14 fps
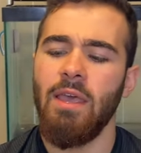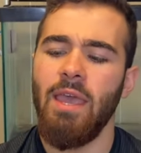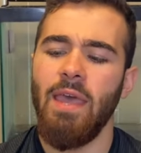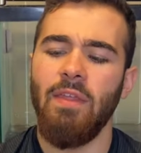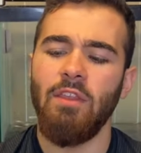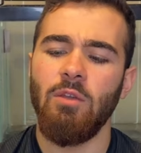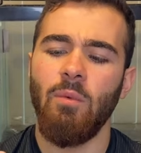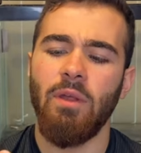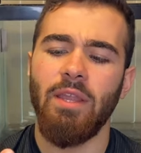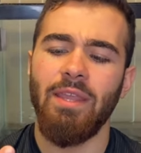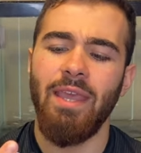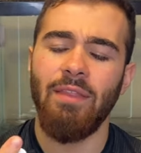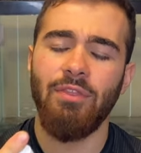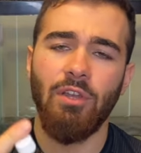And then you want
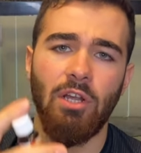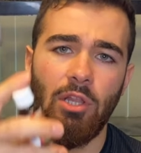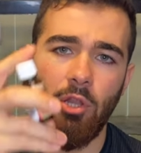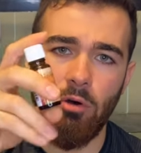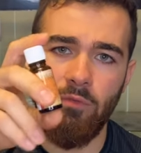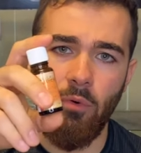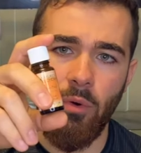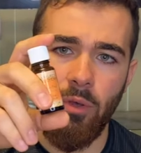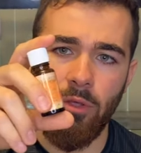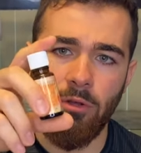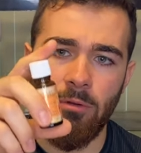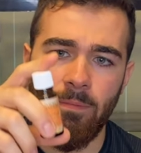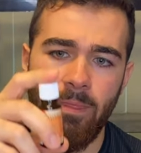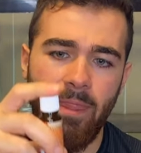to get the clove
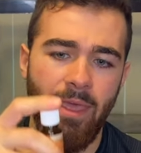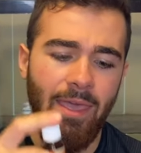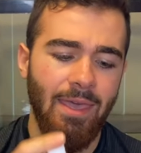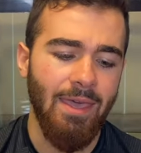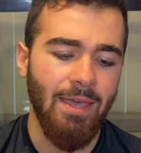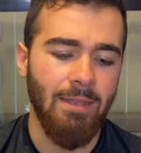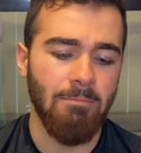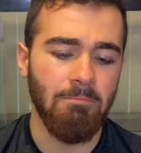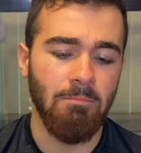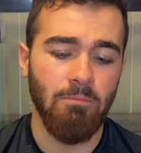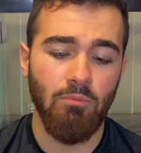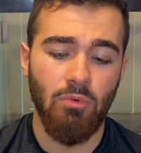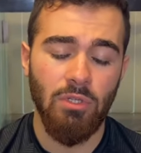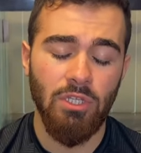oil and
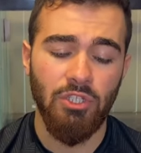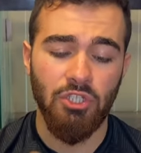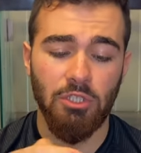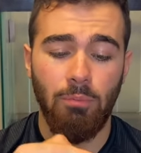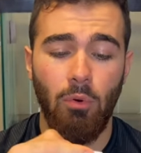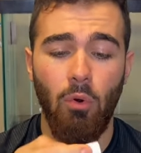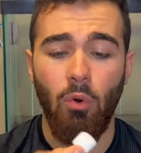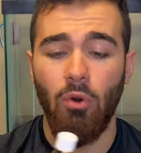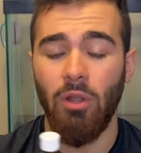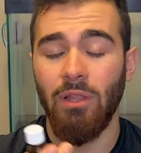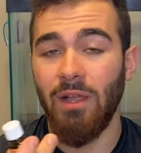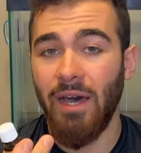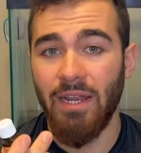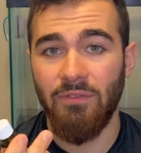really just pour a
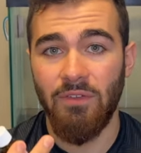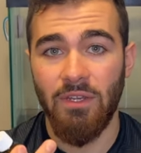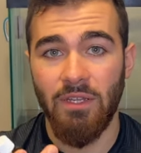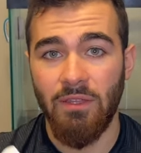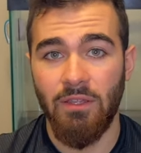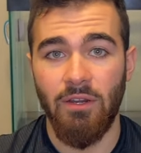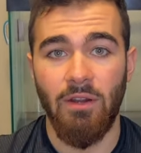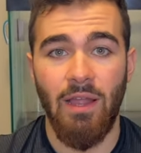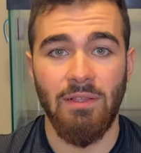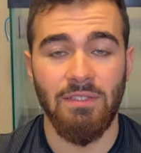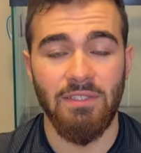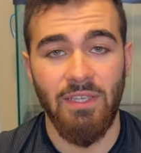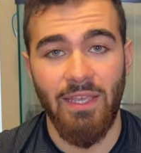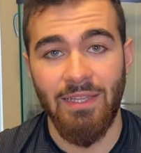lot of it in there.
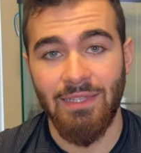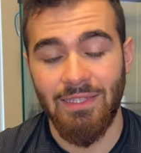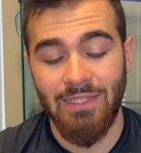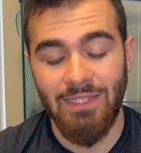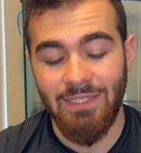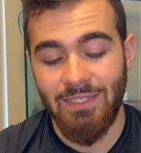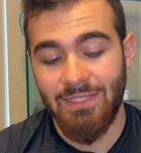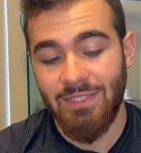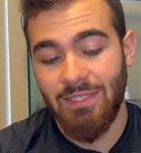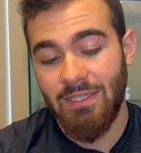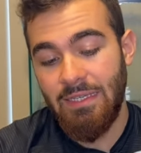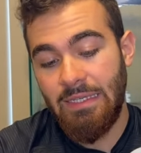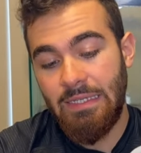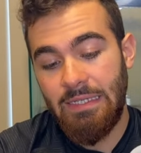I'd say at least
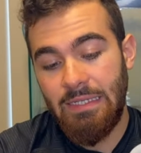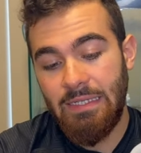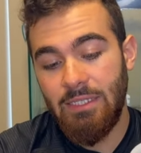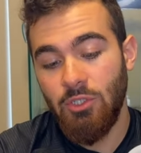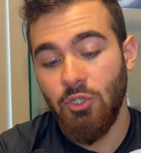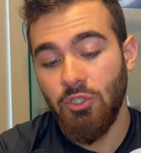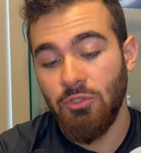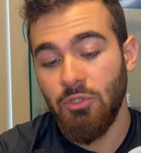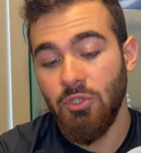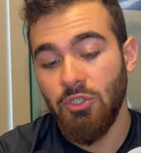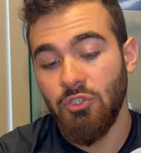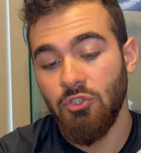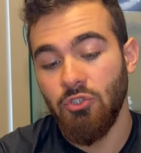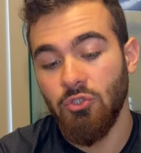you
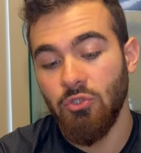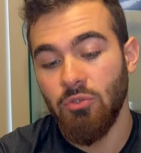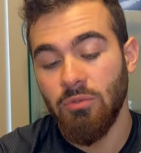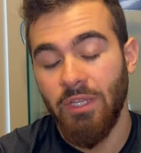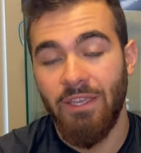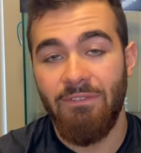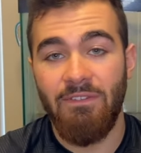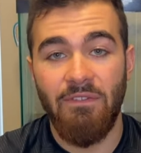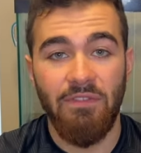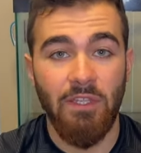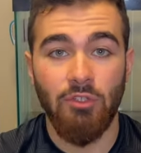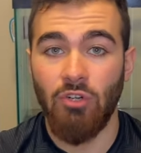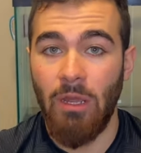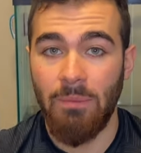could do like
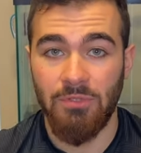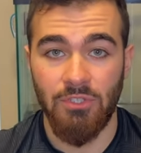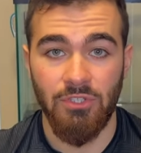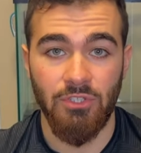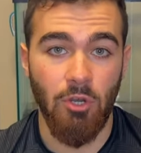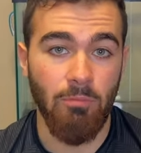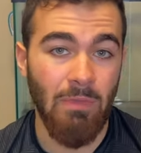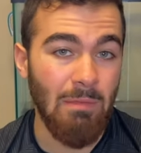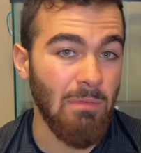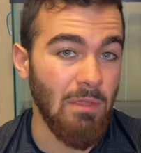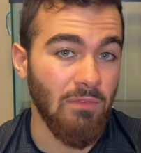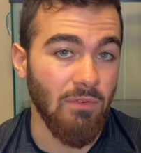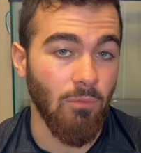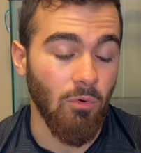50 drops or so, maybe
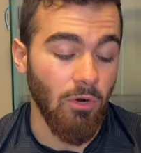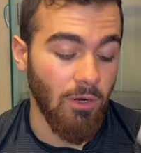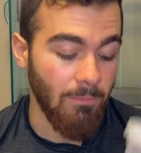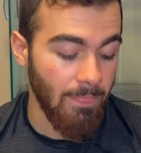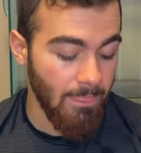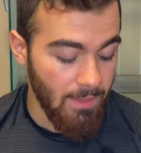even more.